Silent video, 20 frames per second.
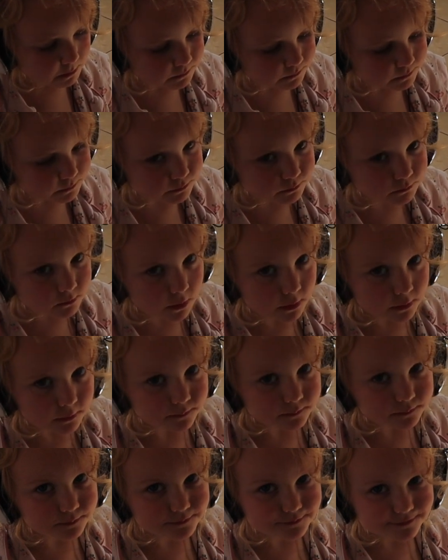own little
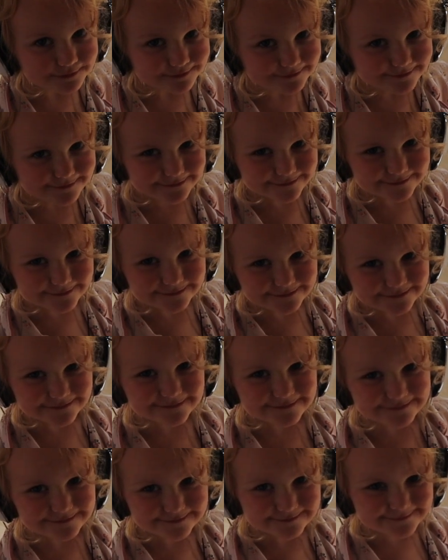desk, didn't you?
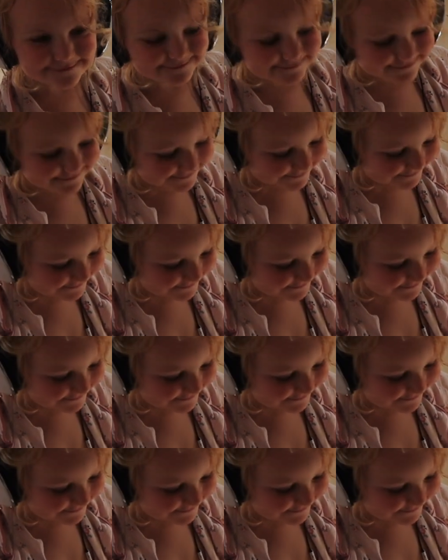Do you sit